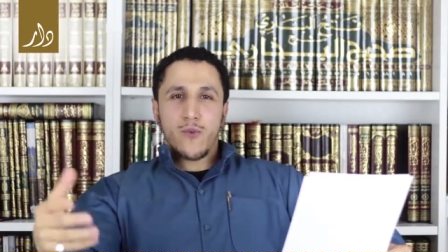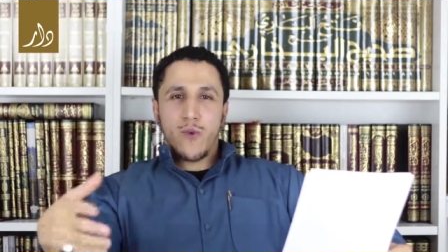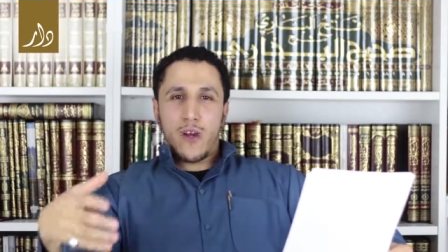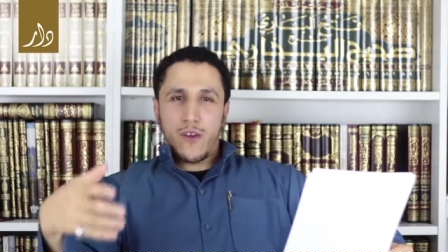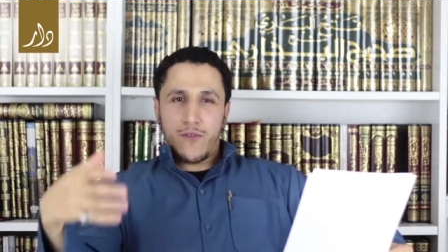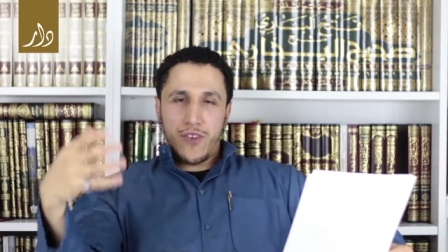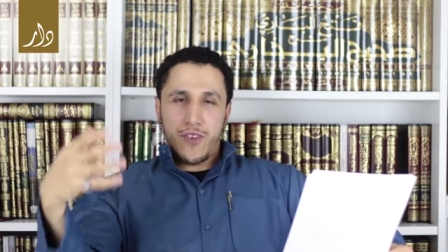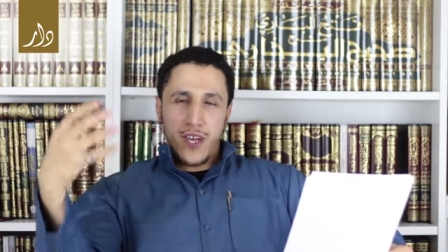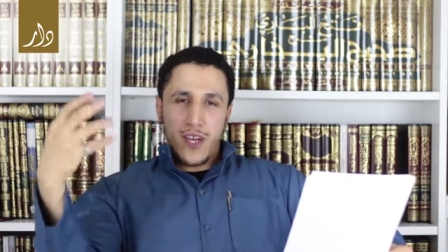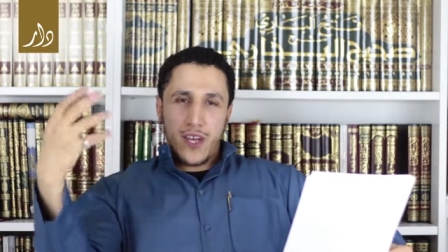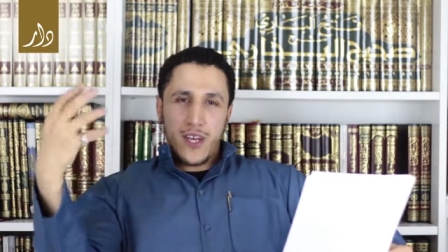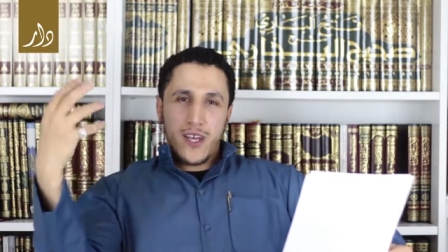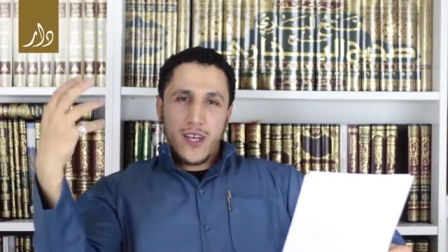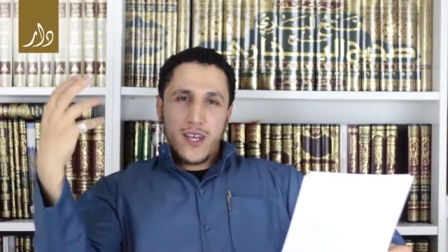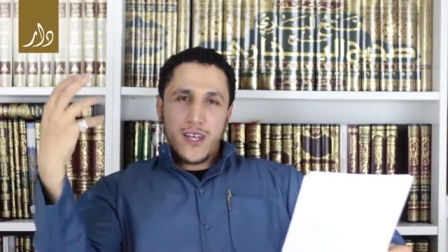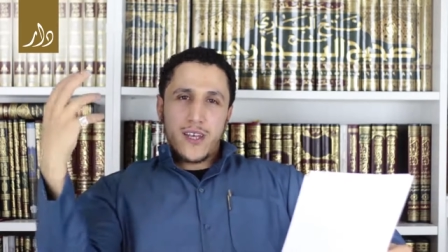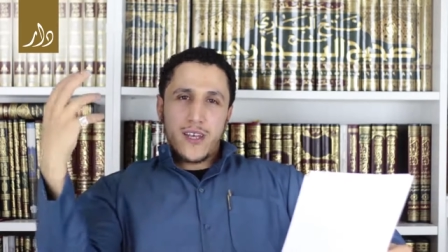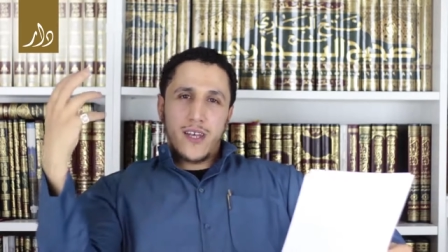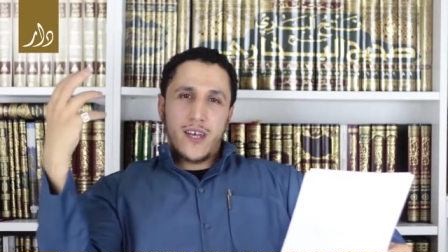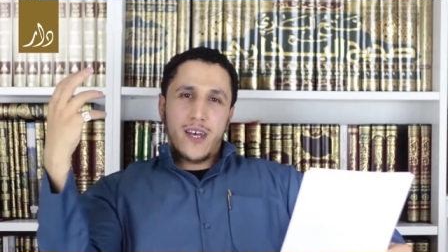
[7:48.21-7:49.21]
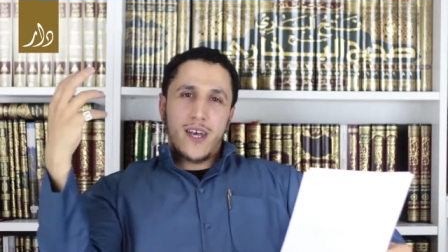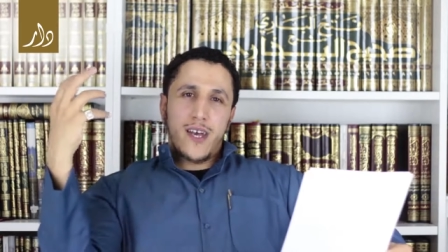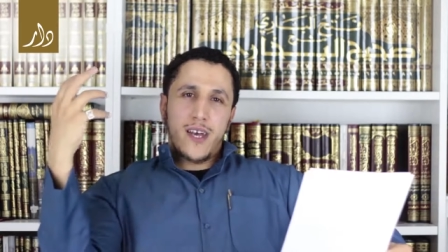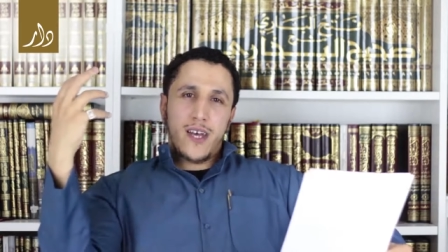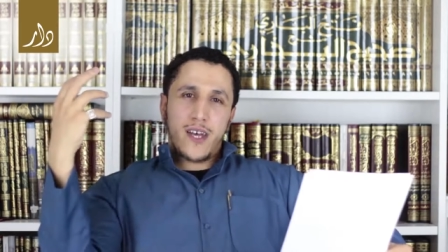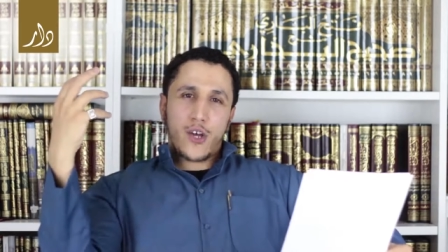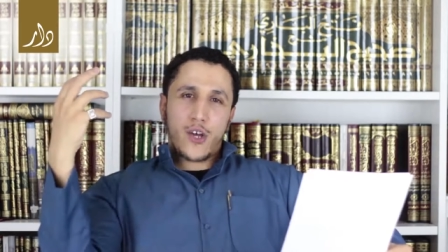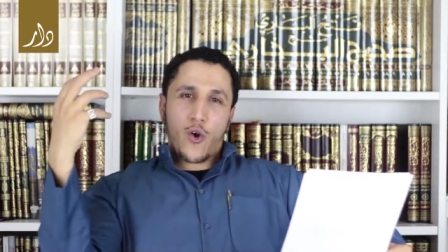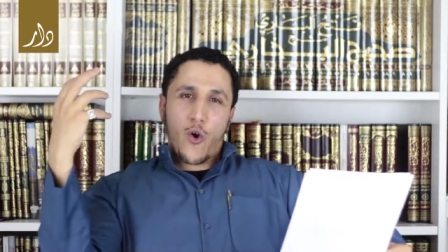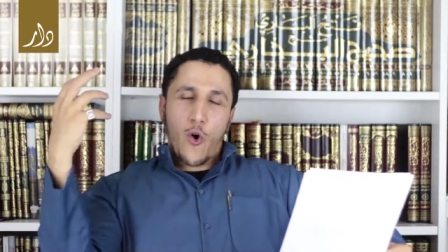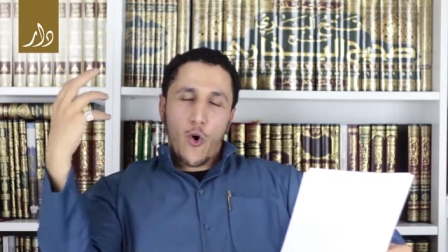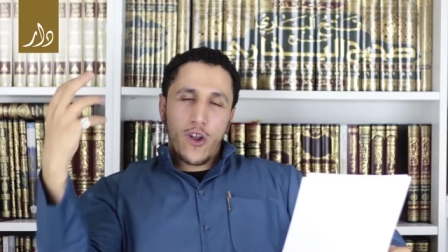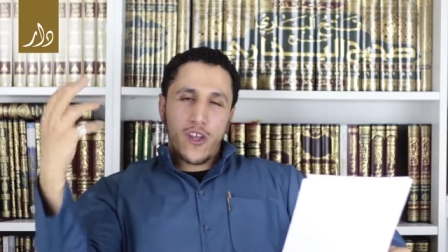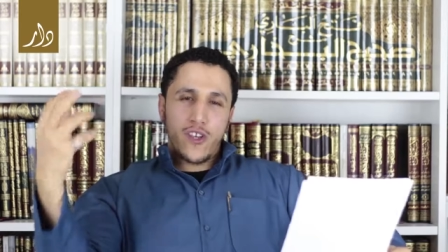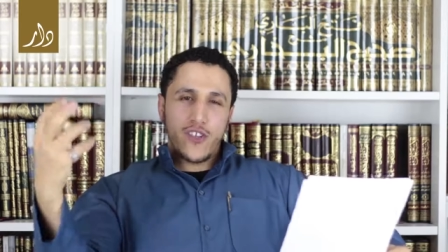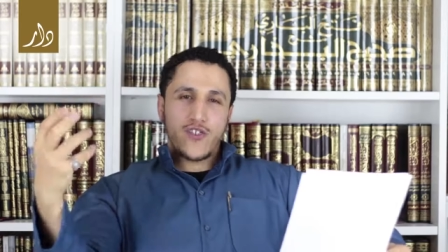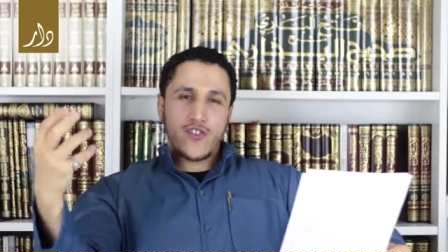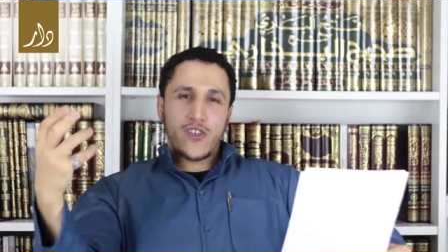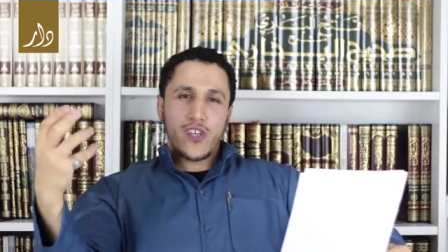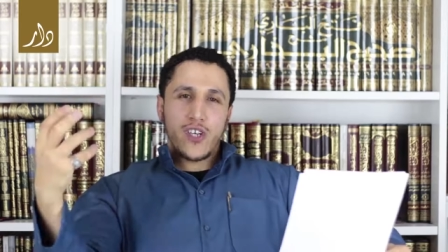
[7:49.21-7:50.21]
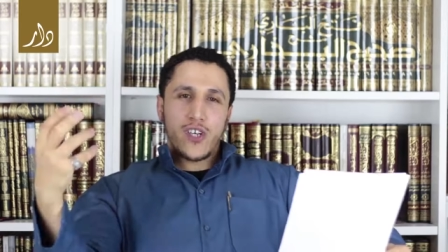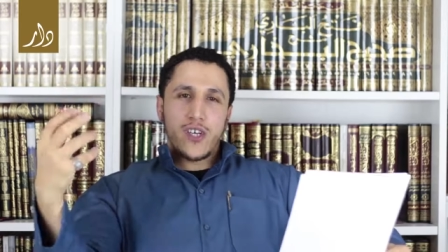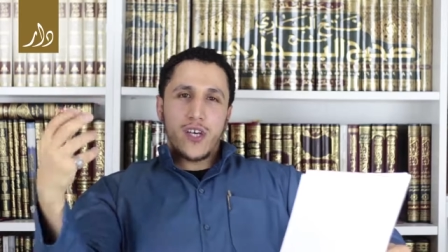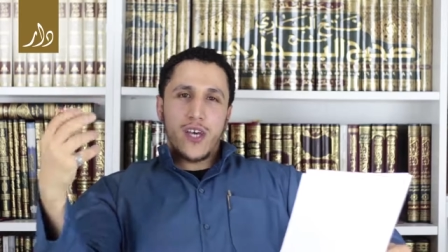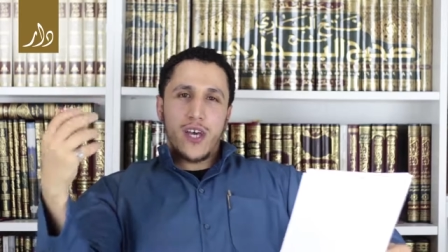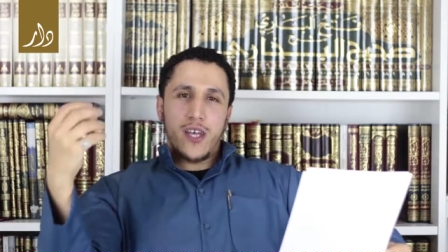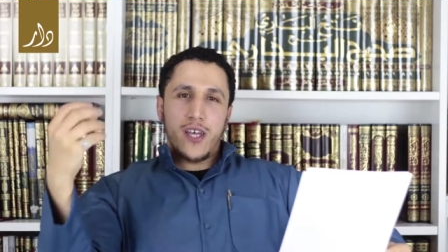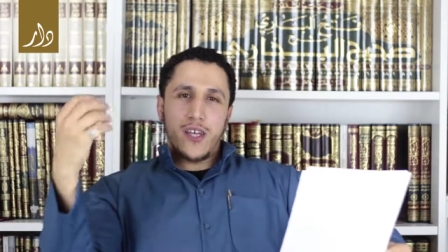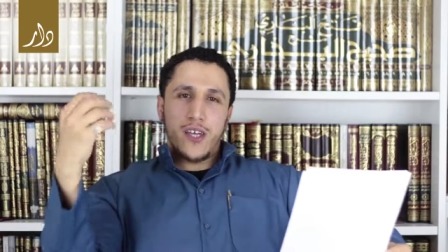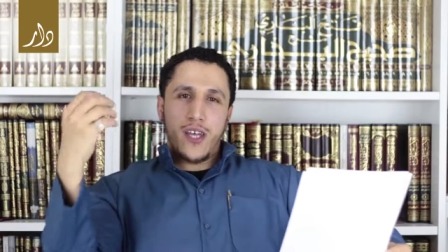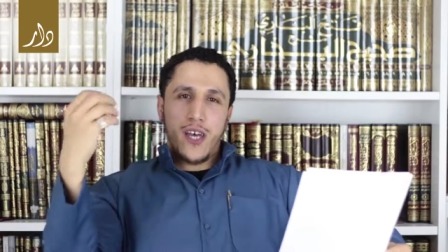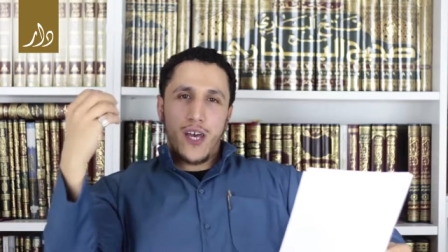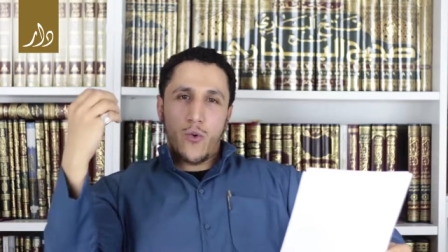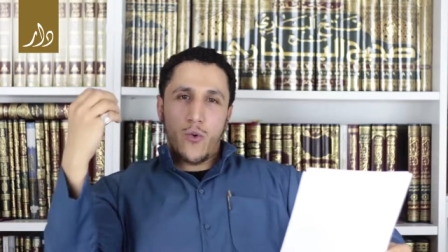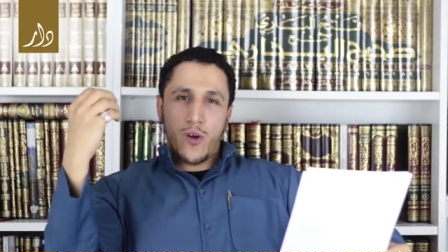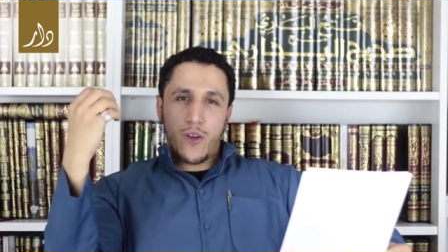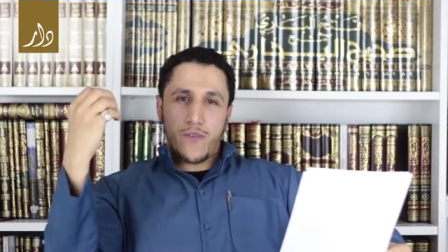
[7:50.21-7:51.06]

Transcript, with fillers: one of the uh, callers and uh,